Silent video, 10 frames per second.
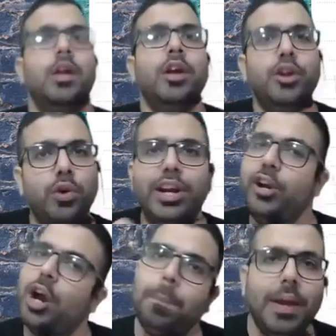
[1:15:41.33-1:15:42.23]
You did
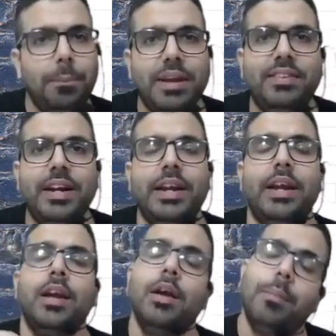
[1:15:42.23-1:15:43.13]
not pay BCD.
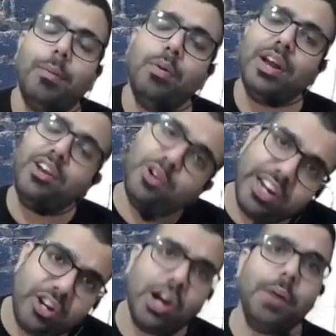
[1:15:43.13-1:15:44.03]
Baba, when you did
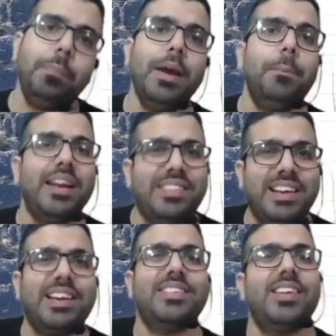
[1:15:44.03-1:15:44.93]
not pay basic
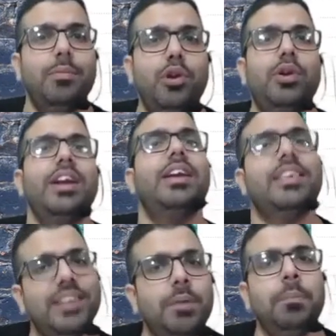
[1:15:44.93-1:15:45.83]
custom duty, does
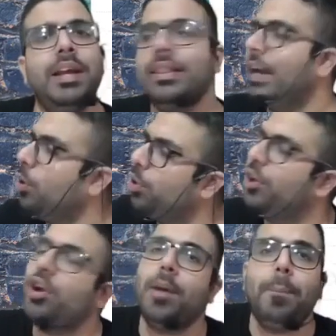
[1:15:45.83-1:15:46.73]
it mean that you did
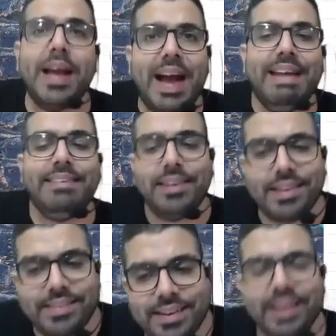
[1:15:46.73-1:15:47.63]
not pay
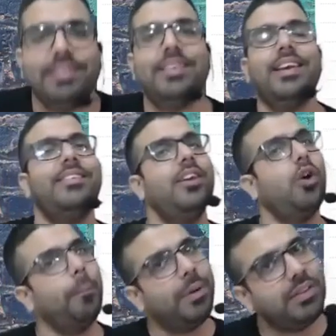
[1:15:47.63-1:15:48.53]
IGST and GST
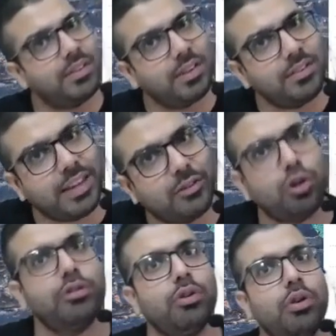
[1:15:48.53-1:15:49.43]
compensation cess
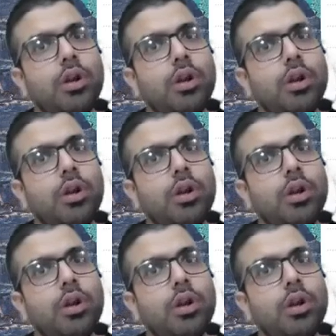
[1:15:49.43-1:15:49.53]
also?